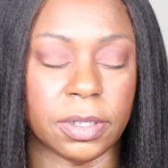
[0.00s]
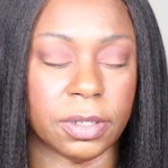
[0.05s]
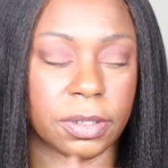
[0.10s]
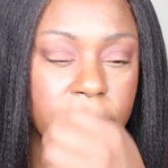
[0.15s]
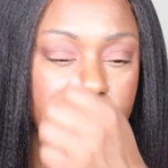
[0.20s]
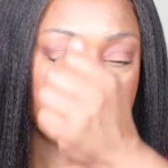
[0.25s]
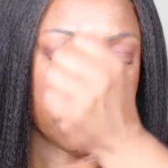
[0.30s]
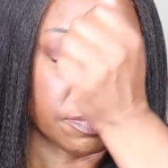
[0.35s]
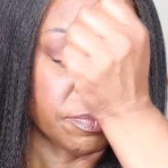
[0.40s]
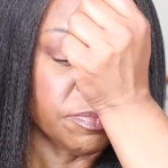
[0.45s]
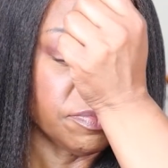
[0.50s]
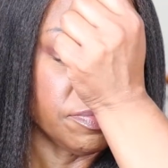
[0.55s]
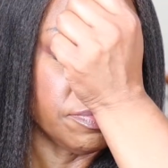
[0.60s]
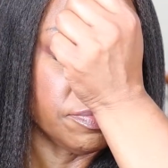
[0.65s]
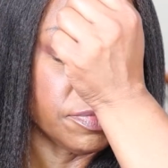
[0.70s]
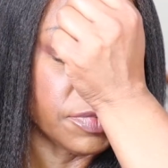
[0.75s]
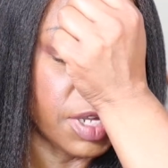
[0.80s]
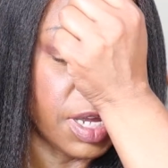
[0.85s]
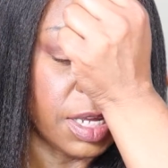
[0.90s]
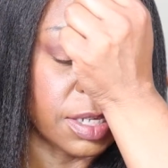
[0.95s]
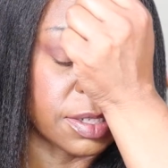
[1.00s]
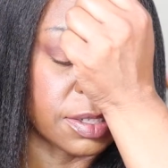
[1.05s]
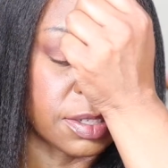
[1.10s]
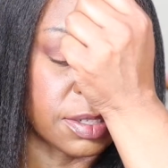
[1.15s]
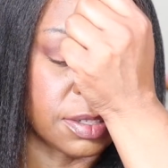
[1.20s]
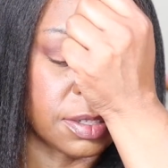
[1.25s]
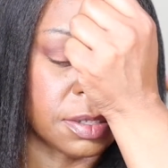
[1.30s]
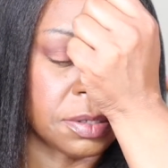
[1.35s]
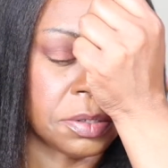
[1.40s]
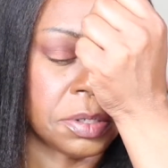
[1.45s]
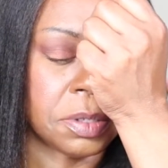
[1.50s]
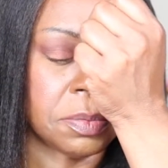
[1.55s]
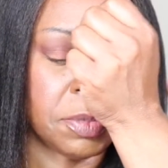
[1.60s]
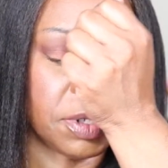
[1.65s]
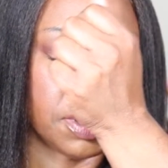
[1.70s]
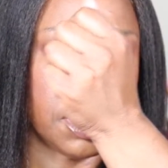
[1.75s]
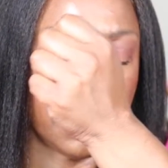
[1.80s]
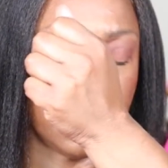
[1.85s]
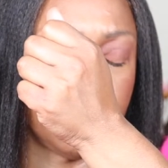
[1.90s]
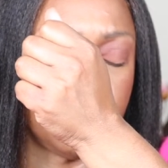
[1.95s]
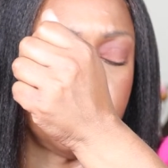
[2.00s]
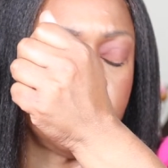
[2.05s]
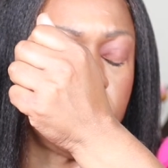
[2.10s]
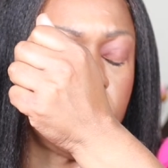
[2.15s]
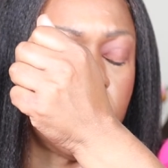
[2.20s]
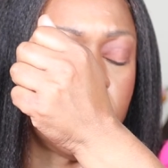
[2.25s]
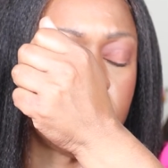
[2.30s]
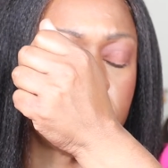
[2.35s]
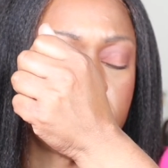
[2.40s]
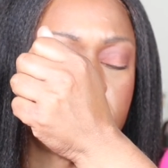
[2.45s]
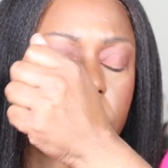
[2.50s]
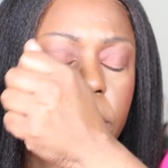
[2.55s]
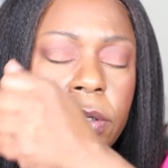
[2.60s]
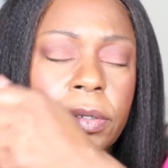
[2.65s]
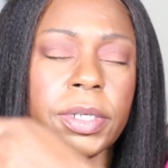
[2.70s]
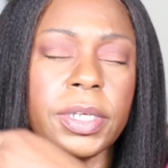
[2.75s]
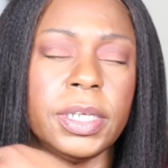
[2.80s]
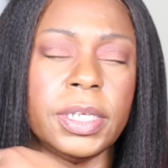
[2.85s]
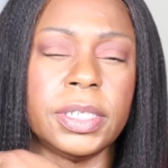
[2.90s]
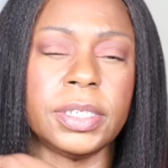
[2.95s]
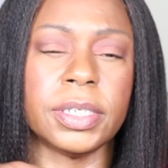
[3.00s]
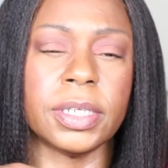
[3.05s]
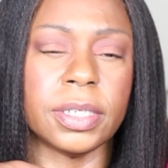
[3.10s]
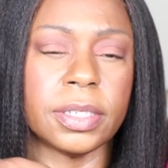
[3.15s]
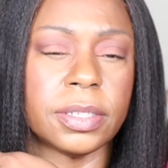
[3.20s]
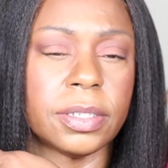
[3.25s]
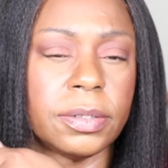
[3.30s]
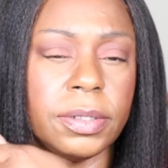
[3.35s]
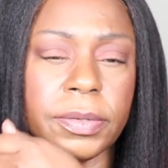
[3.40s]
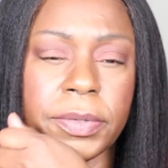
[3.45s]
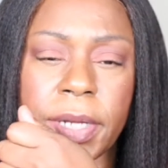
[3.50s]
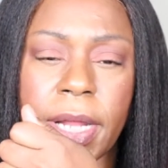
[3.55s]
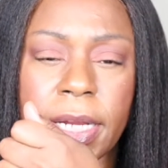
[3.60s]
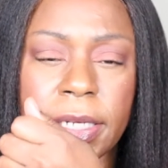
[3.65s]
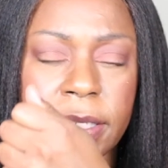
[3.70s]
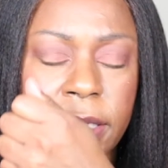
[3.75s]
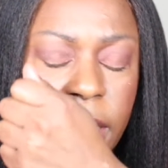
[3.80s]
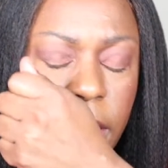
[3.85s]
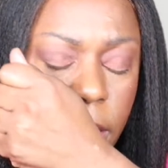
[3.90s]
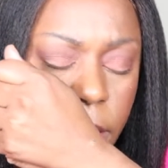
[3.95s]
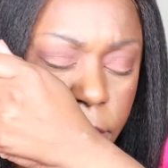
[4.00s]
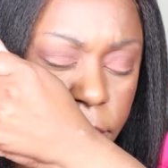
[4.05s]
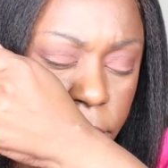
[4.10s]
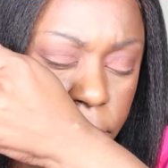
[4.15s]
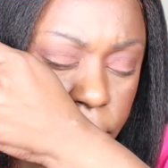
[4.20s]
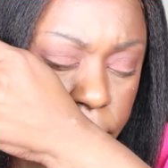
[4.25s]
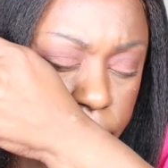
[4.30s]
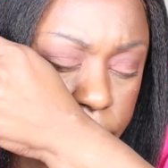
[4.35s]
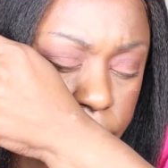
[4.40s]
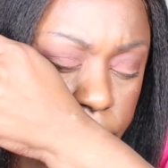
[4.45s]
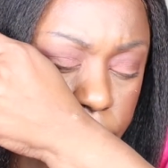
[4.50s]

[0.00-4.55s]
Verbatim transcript: Oh, I can still smell that Wulong Cho. It just, when I tell you